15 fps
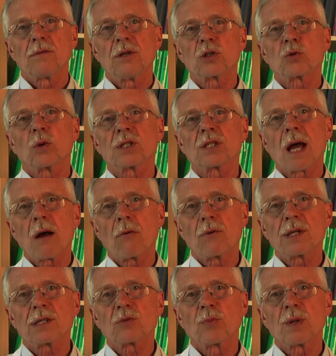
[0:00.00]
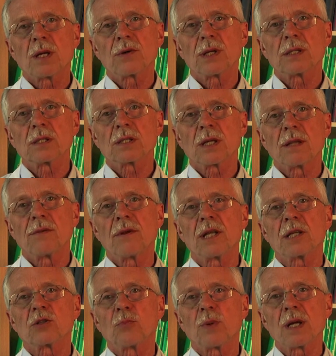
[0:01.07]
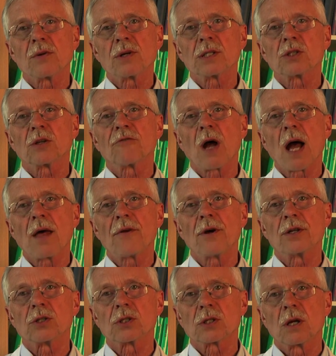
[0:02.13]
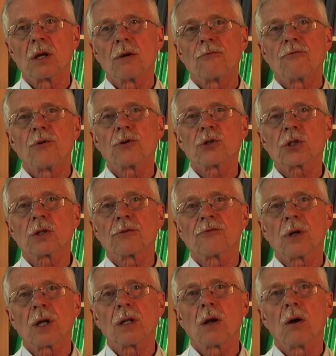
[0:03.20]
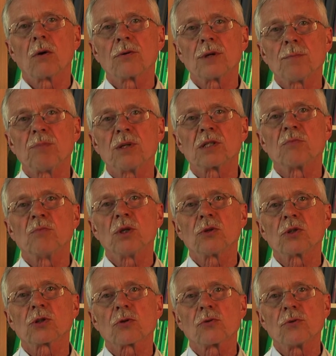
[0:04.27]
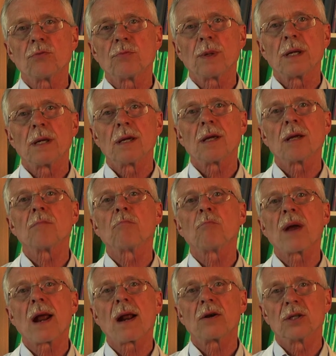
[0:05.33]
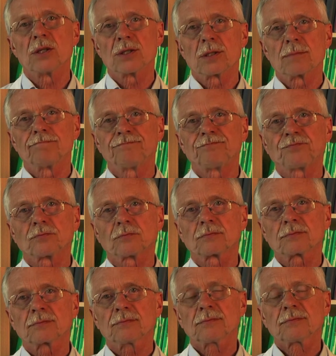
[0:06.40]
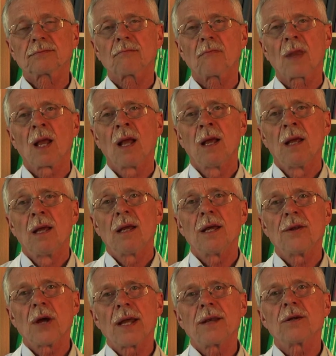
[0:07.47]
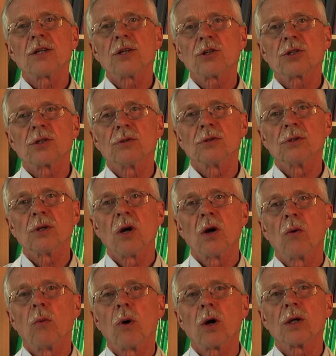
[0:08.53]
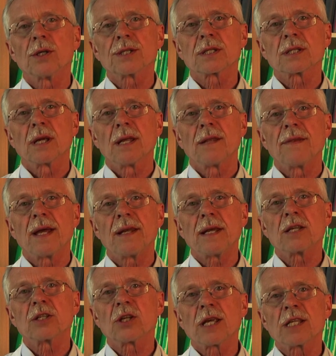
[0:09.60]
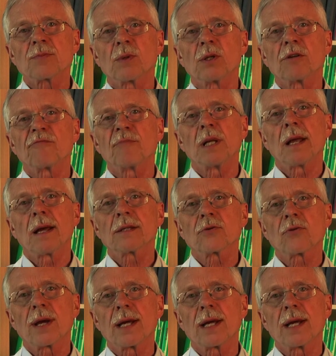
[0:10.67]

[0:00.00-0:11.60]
This was our experience and the experience of others, first of all Henri Bismuth's group in Paris. Another issue was that the assessment of Milan